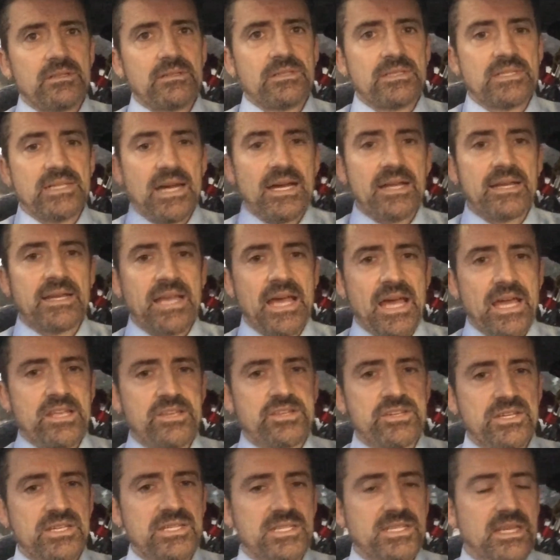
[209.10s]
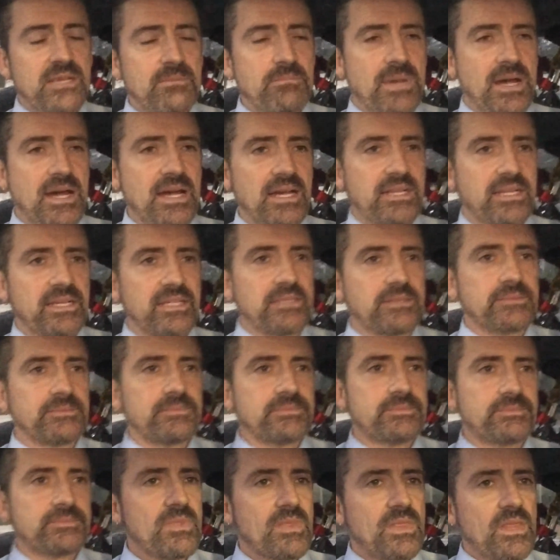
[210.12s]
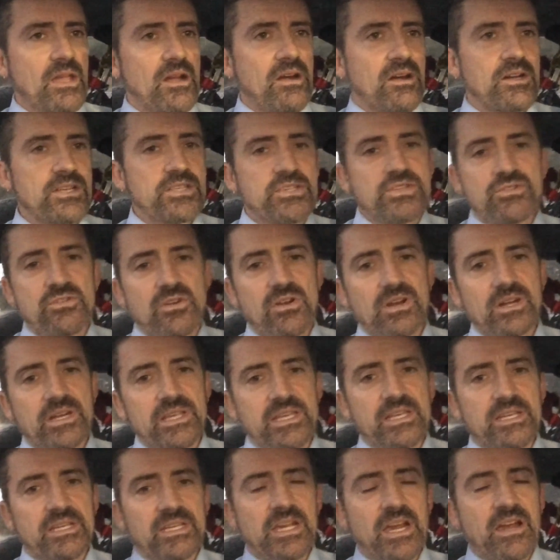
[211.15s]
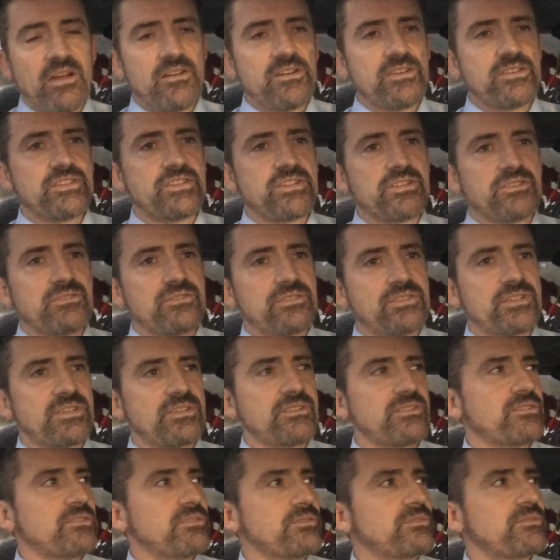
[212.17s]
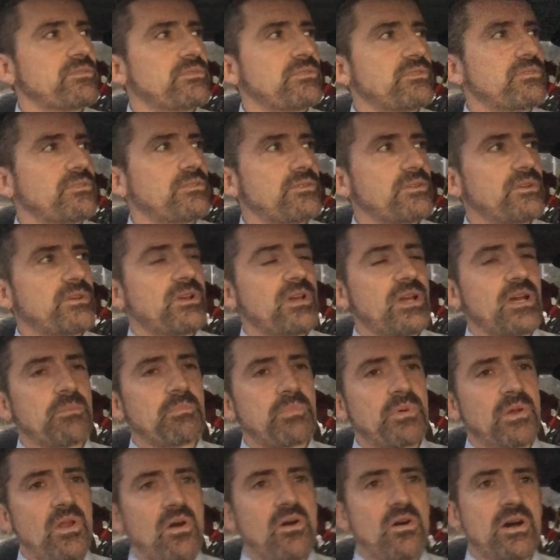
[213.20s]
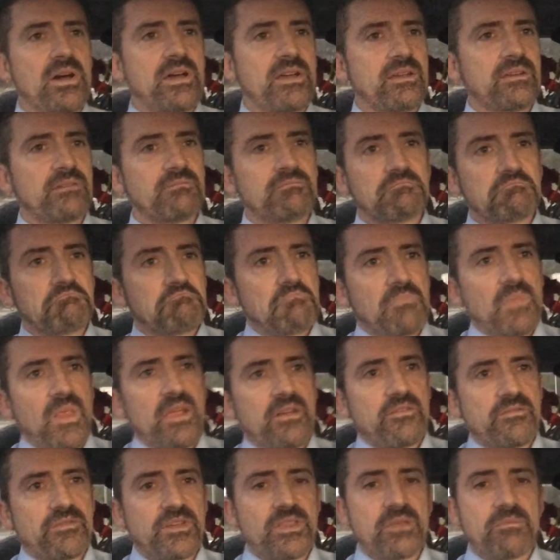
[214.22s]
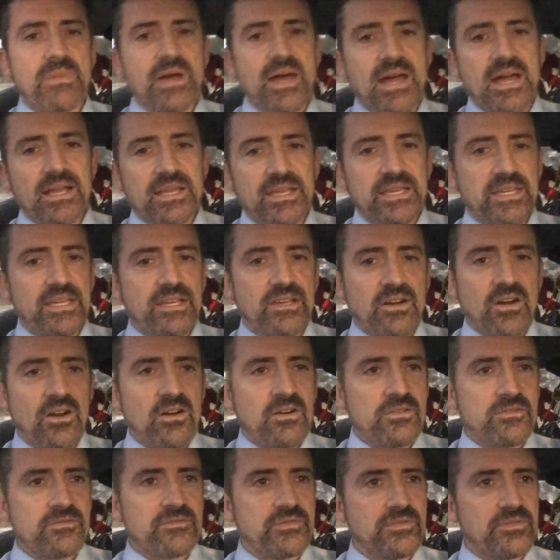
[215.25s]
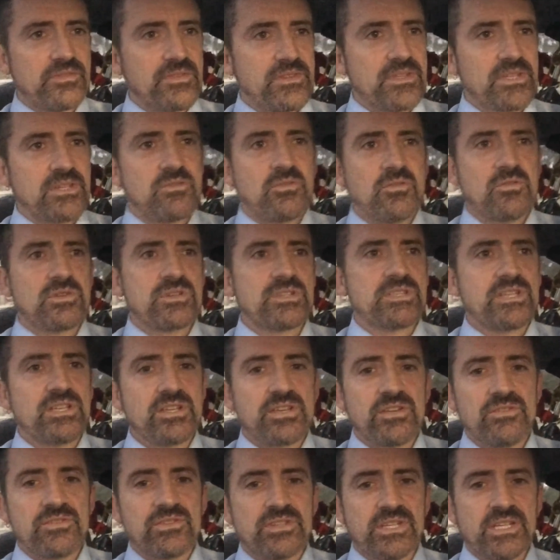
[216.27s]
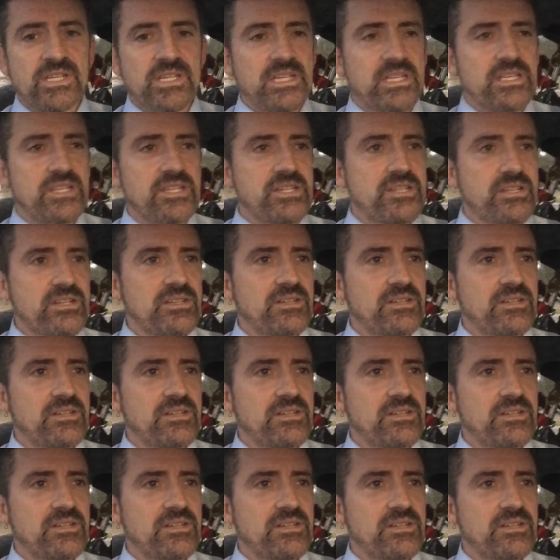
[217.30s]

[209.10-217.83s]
done HSC marking, I'd strongly encourage you to apply for the marking of the course that you teach.